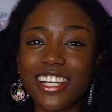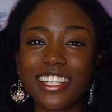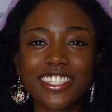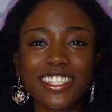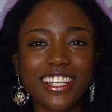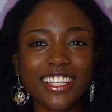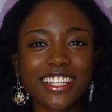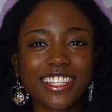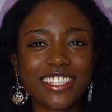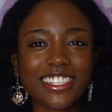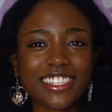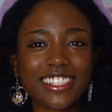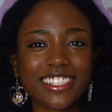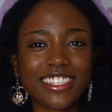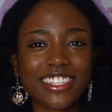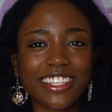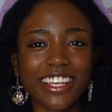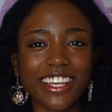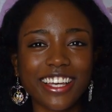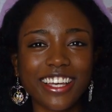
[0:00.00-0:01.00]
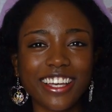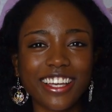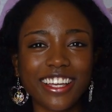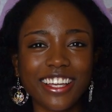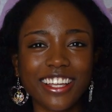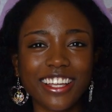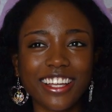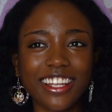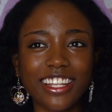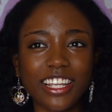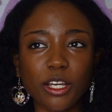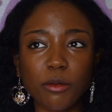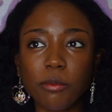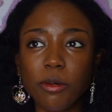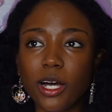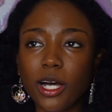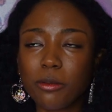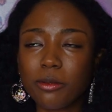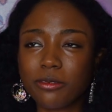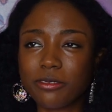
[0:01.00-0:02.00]
I saw this like
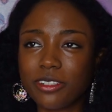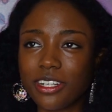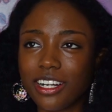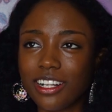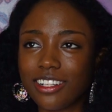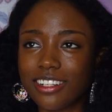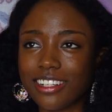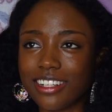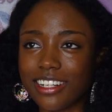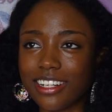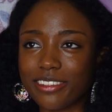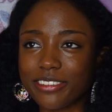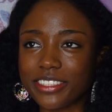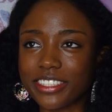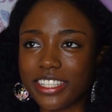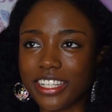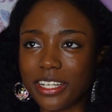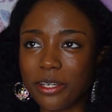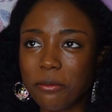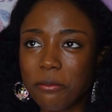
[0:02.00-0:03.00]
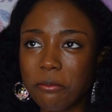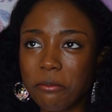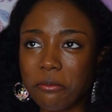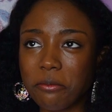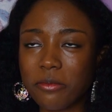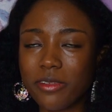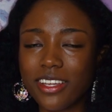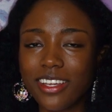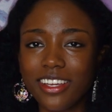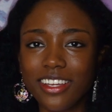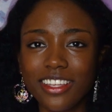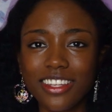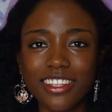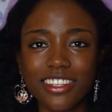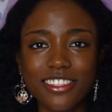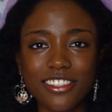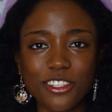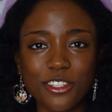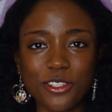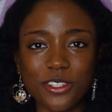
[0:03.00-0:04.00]
pop of color and I was like, hmm,
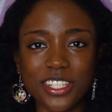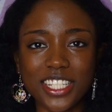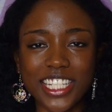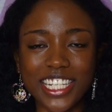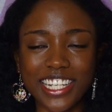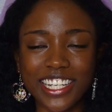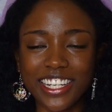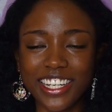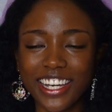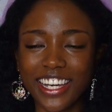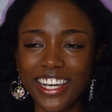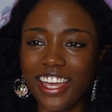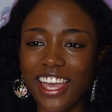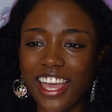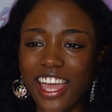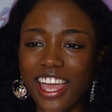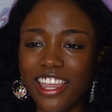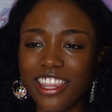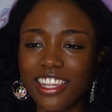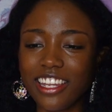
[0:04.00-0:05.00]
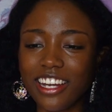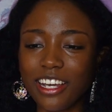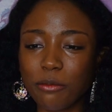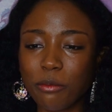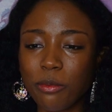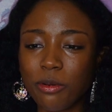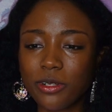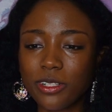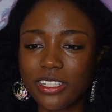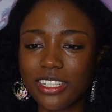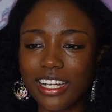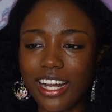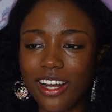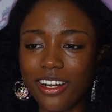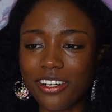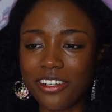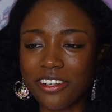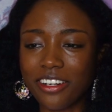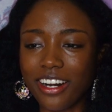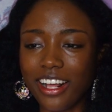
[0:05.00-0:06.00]
that's interesting. And then I pulled it
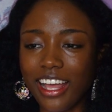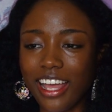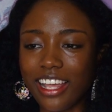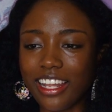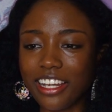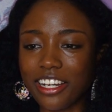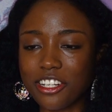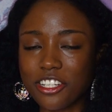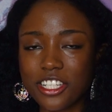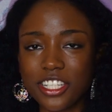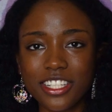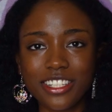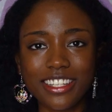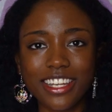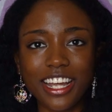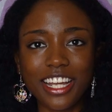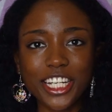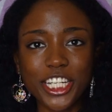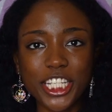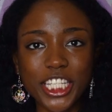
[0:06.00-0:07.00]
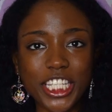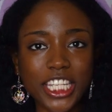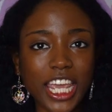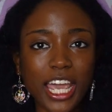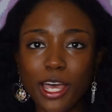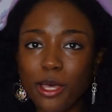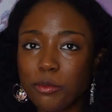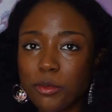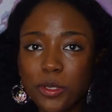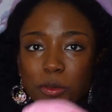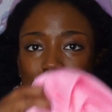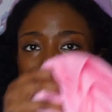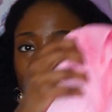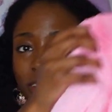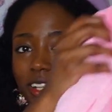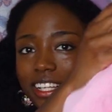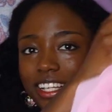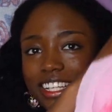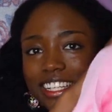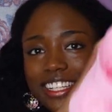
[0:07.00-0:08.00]
out and I just I just kept
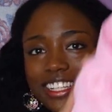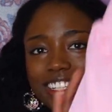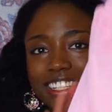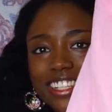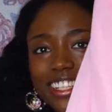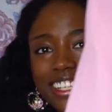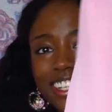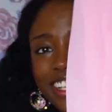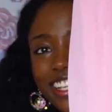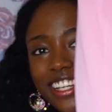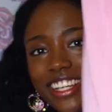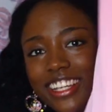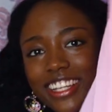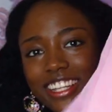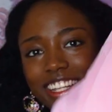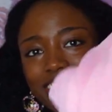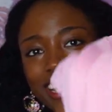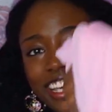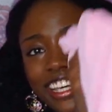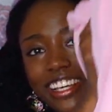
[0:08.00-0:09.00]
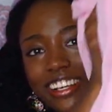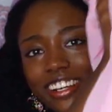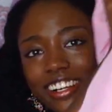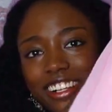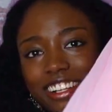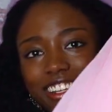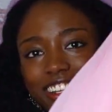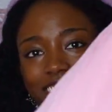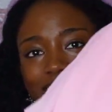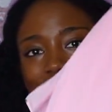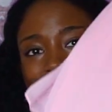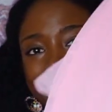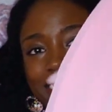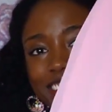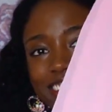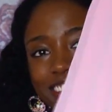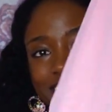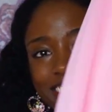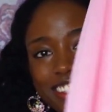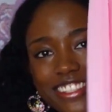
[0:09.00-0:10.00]
pulling like all
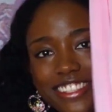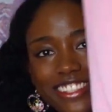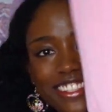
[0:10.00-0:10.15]
this